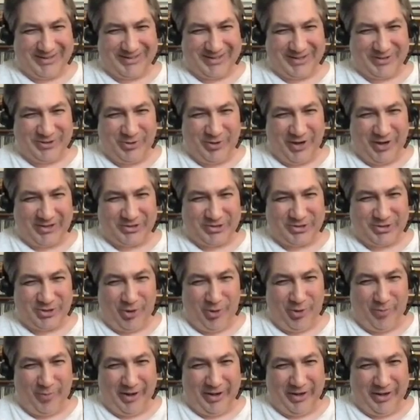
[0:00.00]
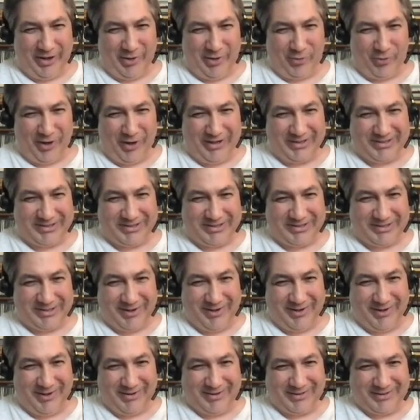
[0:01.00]
Because you got so many great
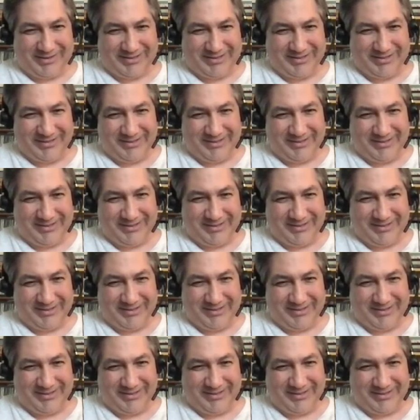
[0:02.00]
songs.